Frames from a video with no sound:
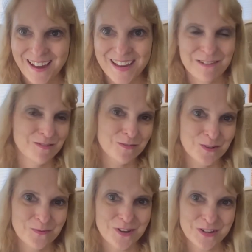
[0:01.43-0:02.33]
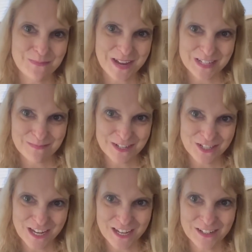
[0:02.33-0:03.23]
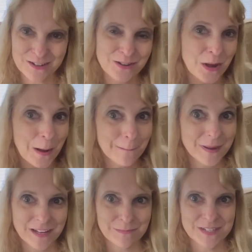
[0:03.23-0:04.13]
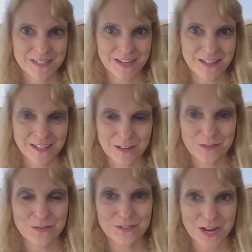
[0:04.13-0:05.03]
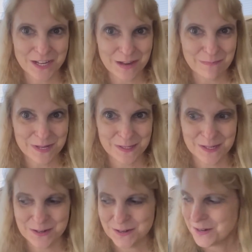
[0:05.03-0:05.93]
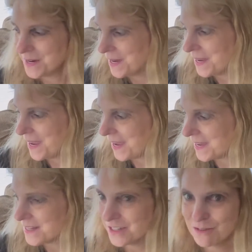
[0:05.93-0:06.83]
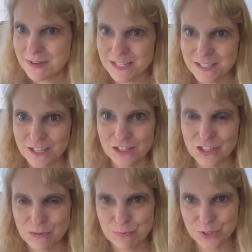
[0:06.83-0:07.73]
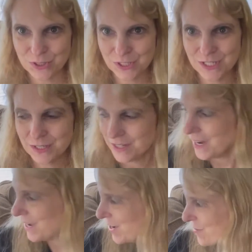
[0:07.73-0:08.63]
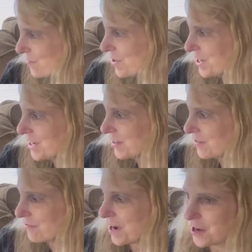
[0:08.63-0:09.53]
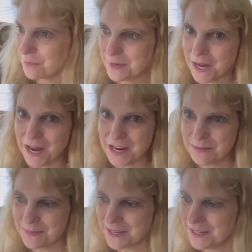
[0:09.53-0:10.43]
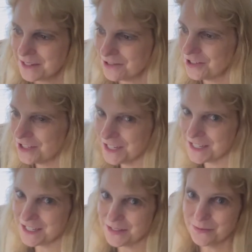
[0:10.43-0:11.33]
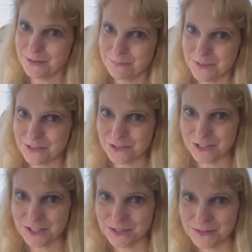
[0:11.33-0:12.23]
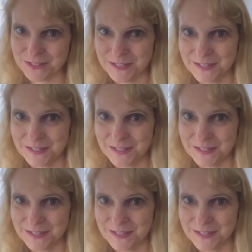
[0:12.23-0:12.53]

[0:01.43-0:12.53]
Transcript: Hi everyone, welcome back to my channel. My name is Kellie if you've not yet been here and you may see little Brooklyn uh, running around behind me. Here she is, whoop, there she goes.